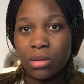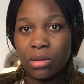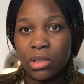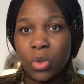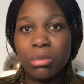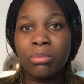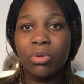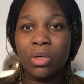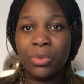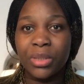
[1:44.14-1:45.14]
it will be
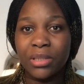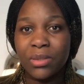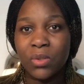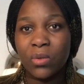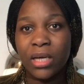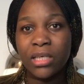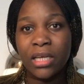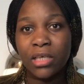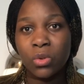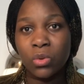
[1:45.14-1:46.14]
boring. So I
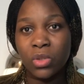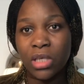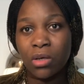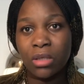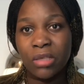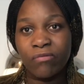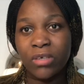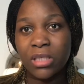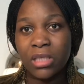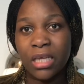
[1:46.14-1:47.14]
like to tackle
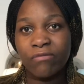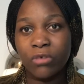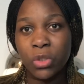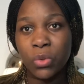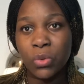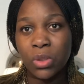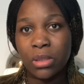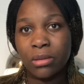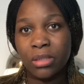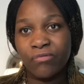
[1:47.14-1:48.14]
different life issues,
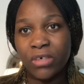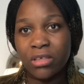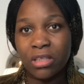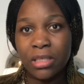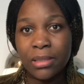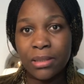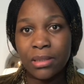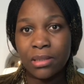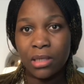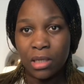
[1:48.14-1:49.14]
different
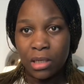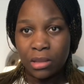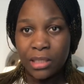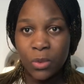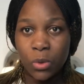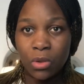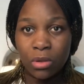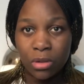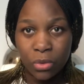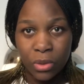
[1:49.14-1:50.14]
things that we go
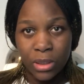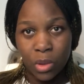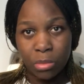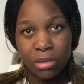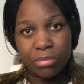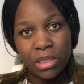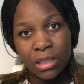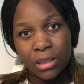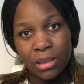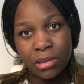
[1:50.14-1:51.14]
through as human
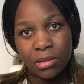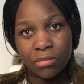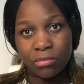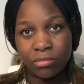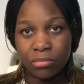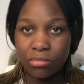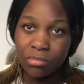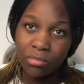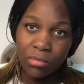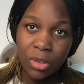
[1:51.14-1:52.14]
beings,
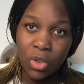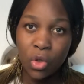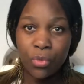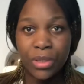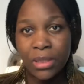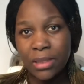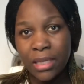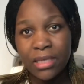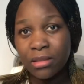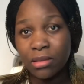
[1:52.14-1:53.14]
stories,
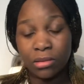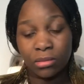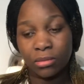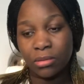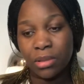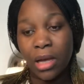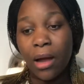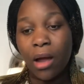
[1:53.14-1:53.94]
anything. Yeah,